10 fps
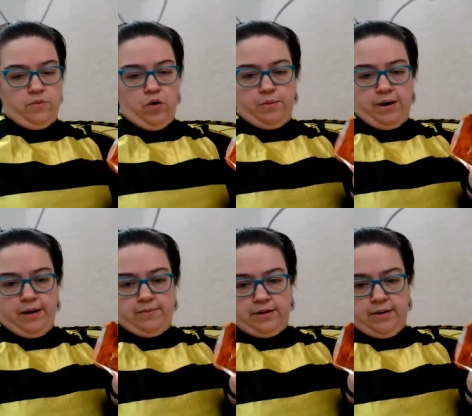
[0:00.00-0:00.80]
Open it
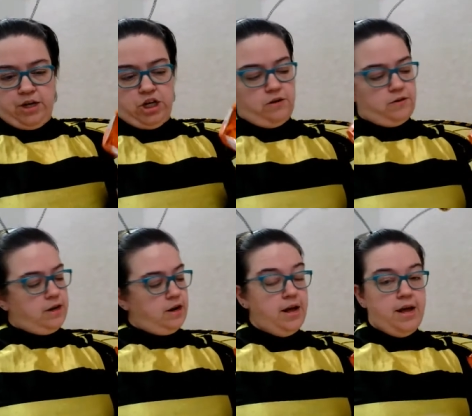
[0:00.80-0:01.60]
up. Do you have my Cheetos in
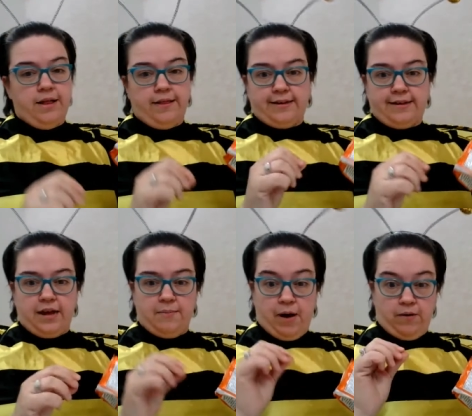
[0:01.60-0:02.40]
there? Let's take
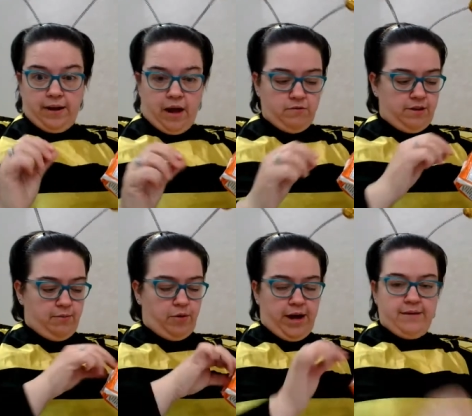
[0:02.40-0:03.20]
them out and count them,
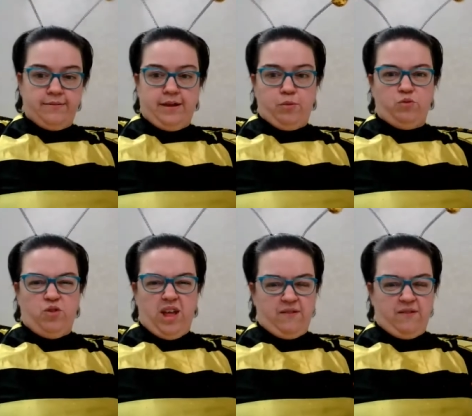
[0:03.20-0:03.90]
okay? Then we'll do that